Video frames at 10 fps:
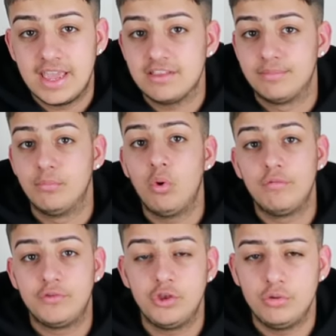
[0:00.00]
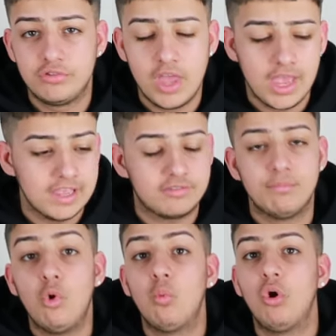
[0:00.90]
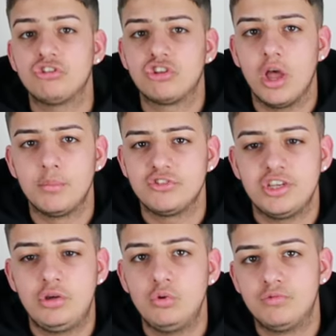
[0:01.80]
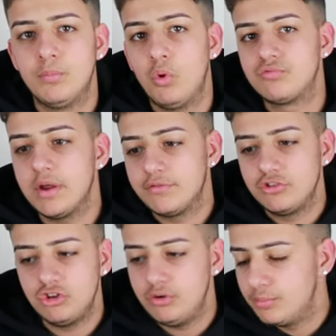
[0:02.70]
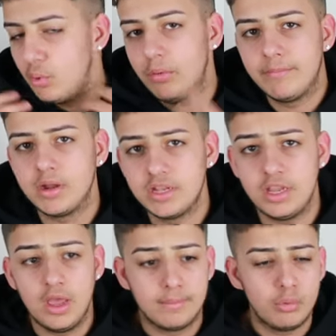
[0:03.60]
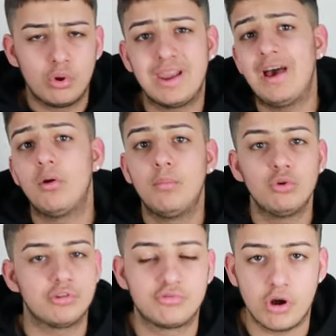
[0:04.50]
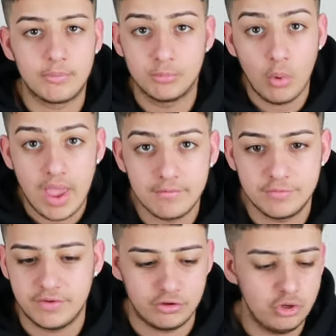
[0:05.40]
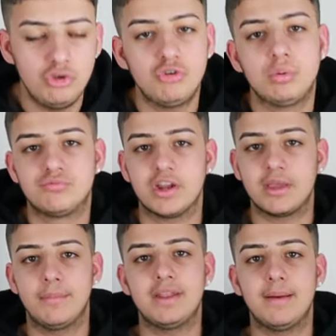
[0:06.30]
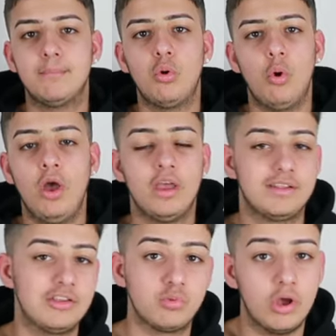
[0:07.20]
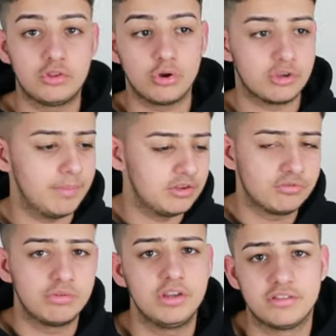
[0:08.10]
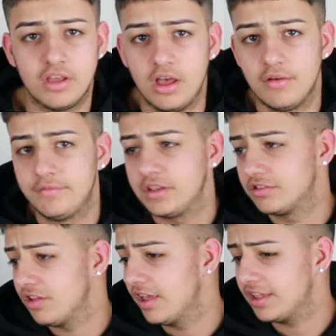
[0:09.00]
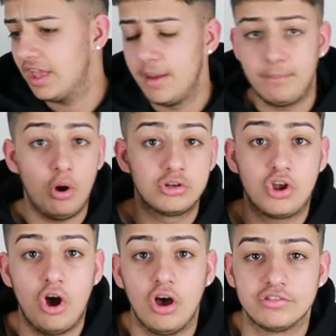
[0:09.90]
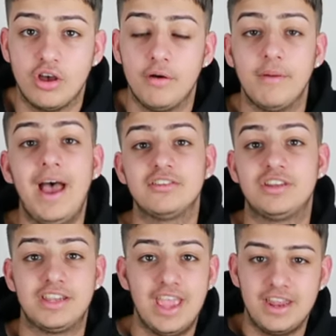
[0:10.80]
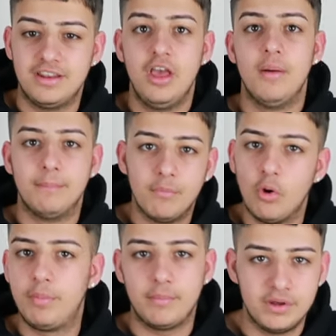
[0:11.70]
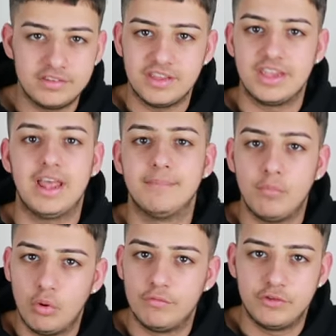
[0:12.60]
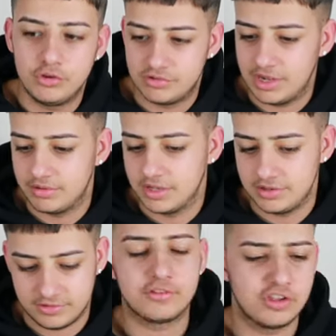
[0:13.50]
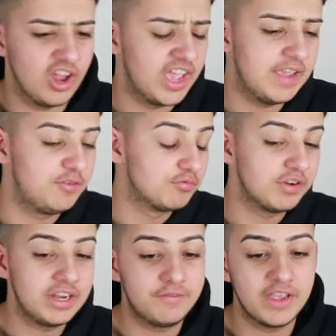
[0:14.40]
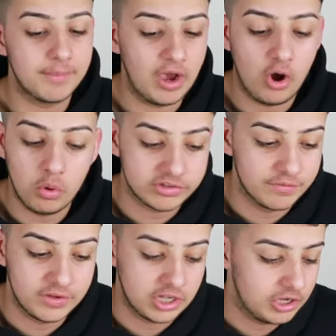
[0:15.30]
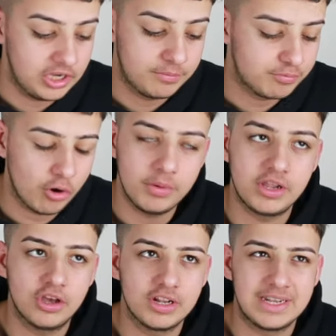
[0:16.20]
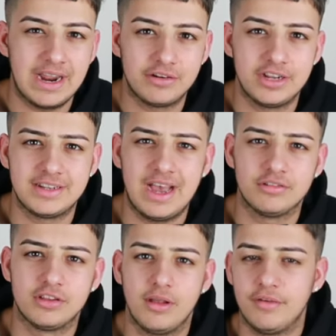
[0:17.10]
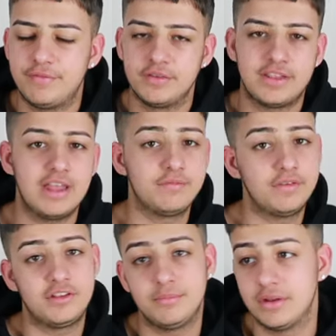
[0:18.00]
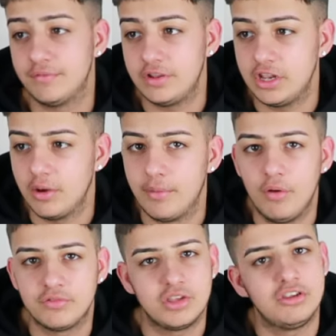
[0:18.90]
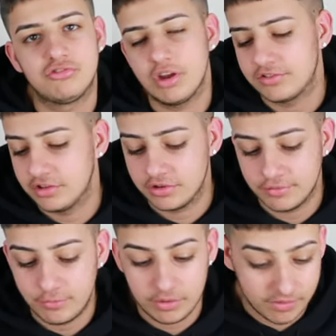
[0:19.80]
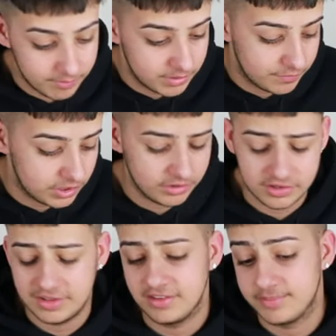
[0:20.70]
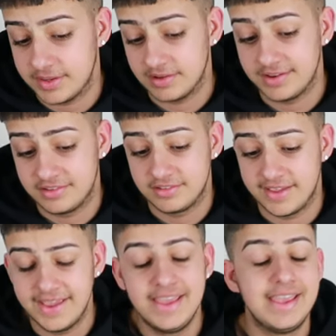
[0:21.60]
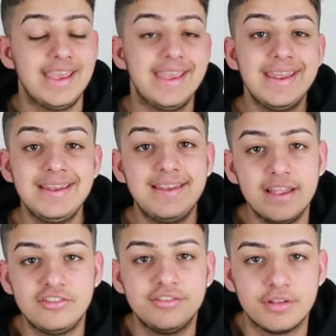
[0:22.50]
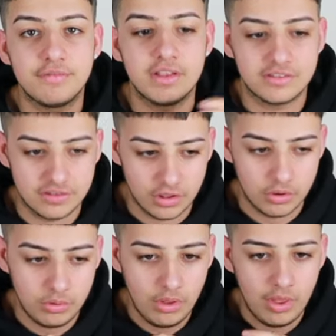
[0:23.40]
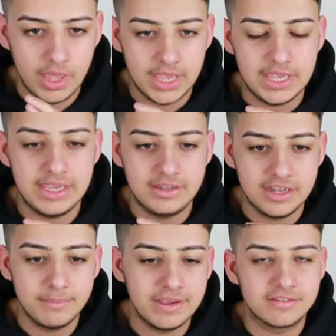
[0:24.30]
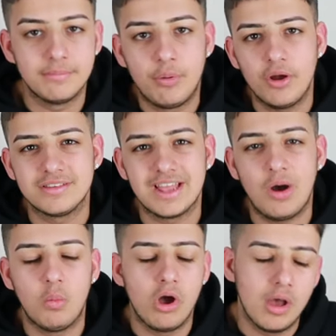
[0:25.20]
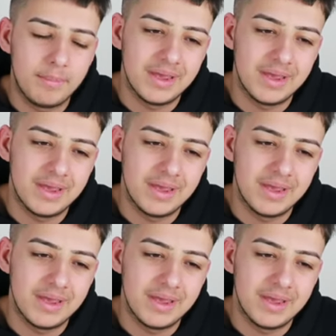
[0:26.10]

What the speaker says: gets more views, gets more watch time, which equals more revenue, more money, more clout, more subscribers, more everything. YouTube will recommend that more. That's why documentaries, things like podcasts are actually getting more publicity and more views nowadays. So like, if you really think about it, I watched the video, he probably could have narrowed it down to like 10-15 minute video, but obviously he stretched it to the 45 minute video, so there's speculations there. In Deji's defense though, he did make some points that were a